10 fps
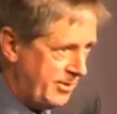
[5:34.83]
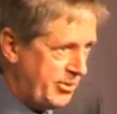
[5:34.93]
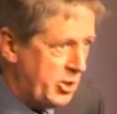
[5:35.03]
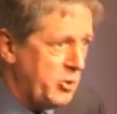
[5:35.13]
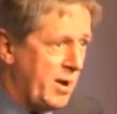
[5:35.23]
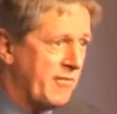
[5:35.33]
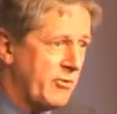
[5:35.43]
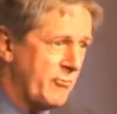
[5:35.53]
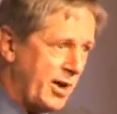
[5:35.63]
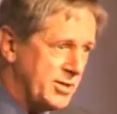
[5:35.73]
that you have a
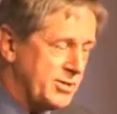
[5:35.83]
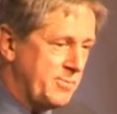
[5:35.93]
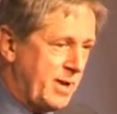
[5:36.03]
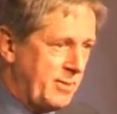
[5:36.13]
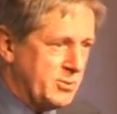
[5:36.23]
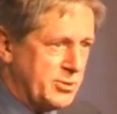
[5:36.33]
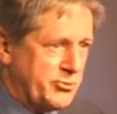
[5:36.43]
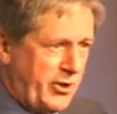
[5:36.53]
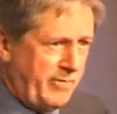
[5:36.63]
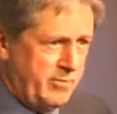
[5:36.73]
right to be able to
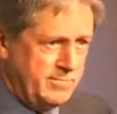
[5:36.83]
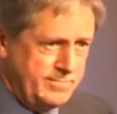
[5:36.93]
travel?